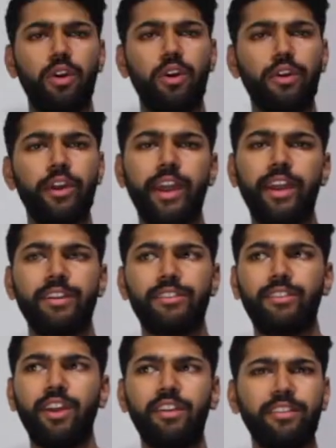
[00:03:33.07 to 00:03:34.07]
Okay,
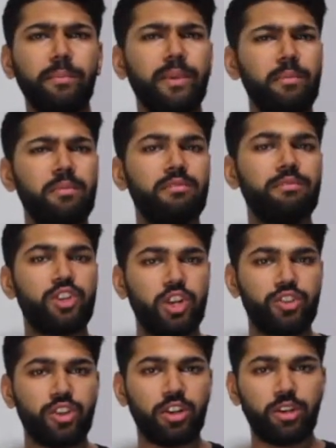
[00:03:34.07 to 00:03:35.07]
so next up came in
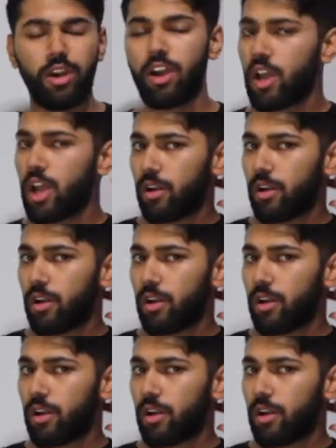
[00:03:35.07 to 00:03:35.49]
Vijay Shankar,